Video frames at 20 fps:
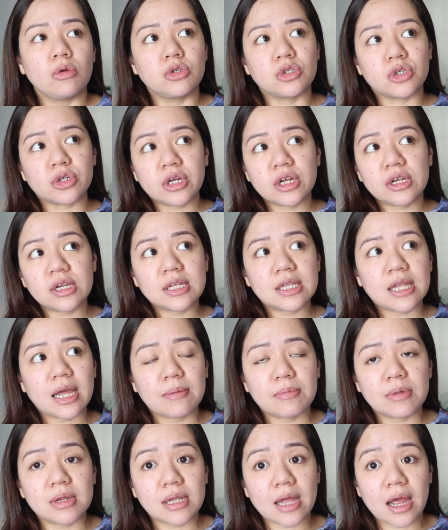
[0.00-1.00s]
during the
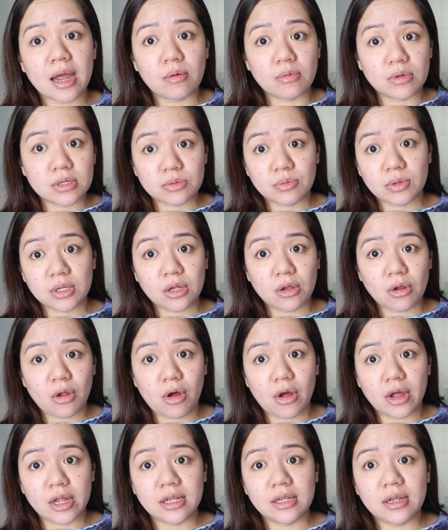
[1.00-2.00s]
time that I was with
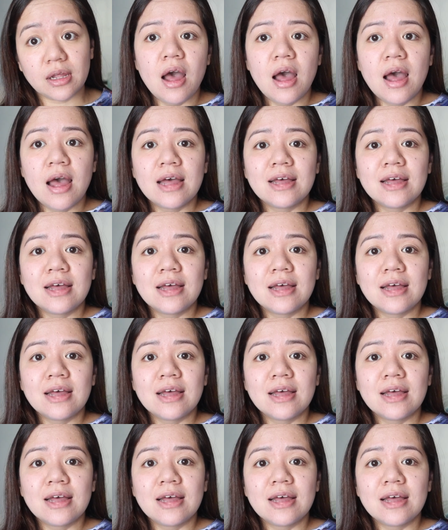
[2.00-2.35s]
Claude,